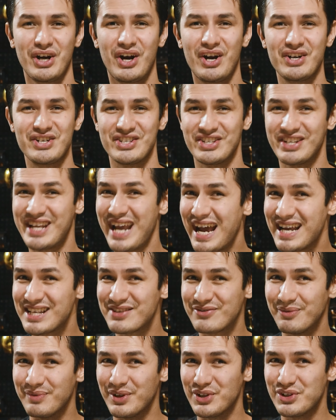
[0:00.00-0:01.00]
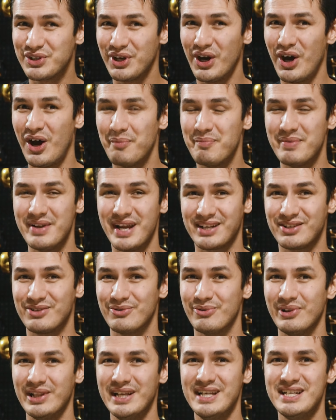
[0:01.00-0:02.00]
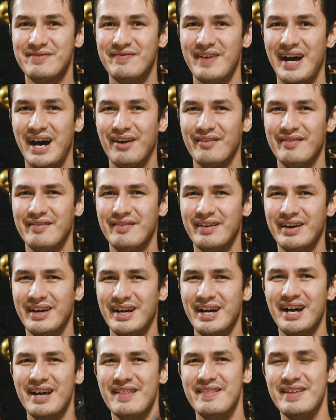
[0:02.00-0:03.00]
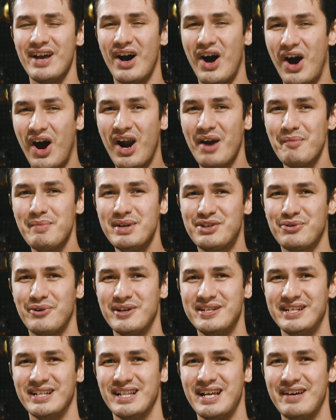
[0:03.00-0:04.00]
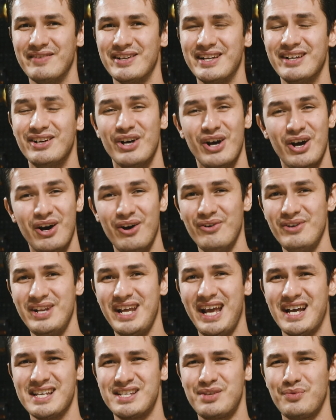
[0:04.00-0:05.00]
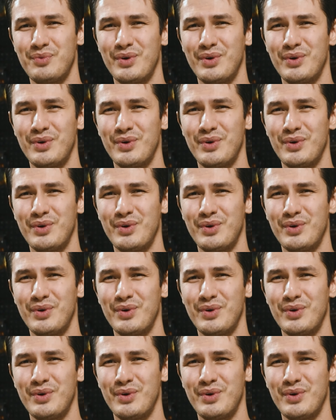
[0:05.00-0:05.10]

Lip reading: charges gas from the top next to the release valve, the Army 2011 only has